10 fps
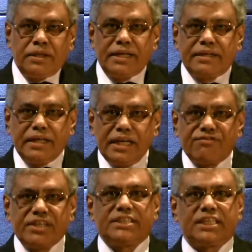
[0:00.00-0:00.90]
that
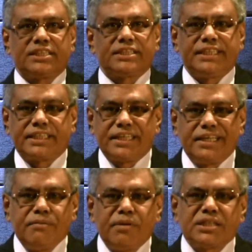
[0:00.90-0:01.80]
infrastructure
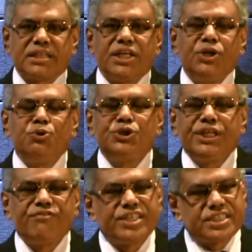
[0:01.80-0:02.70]
sector demands a
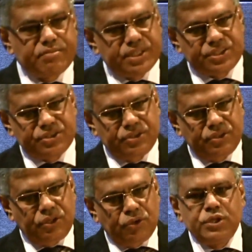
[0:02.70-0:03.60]
huge investment,
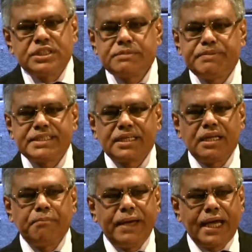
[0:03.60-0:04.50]
which is
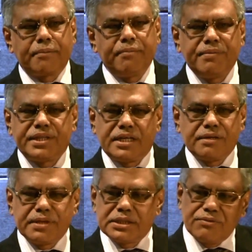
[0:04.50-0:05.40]
basically bank maybe
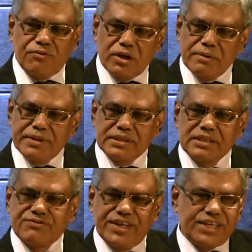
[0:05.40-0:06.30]
30%, 40%
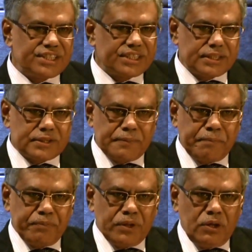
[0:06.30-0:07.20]
is financing.
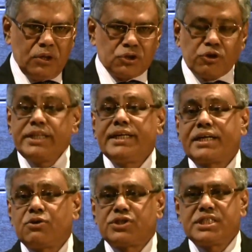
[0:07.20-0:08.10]
So in
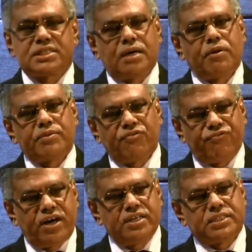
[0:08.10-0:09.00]
that process, some of the
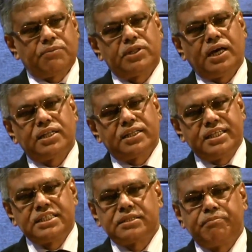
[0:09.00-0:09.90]
funds, some of the other
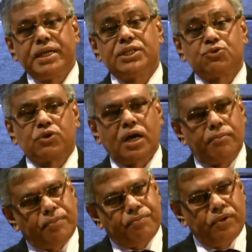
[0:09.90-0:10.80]
things should
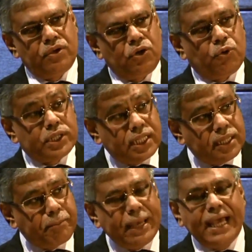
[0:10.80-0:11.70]
come up, whether
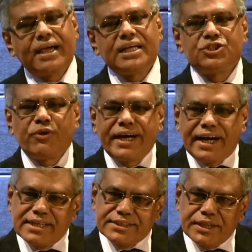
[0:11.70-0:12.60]
the bank can join
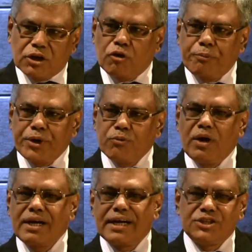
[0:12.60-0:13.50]
hands, the corporate
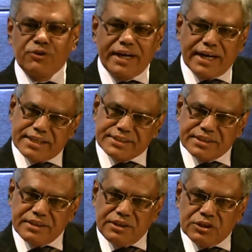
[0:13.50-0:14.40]
world can join
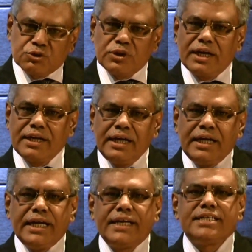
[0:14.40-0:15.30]
hands, so that
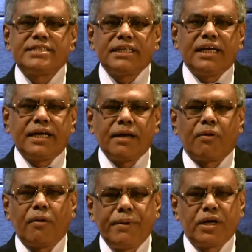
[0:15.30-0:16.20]
it is a
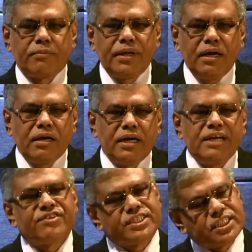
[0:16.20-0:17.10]
development of the
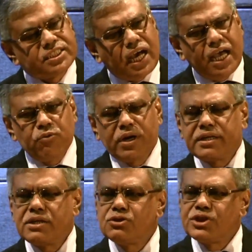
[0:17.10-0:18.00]
infrastructure. I
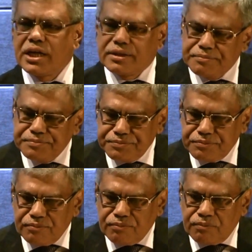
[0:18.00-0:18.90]
worked in Gujarat
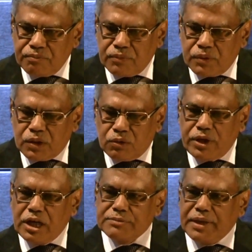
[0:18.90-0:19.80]

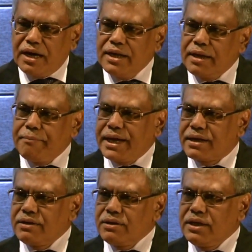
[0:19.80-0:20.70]
when I was my earlier
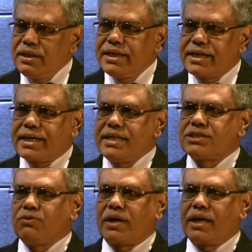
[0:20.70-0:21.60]
bank. In that
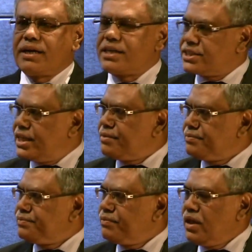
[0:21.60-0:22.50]
case, what I understand,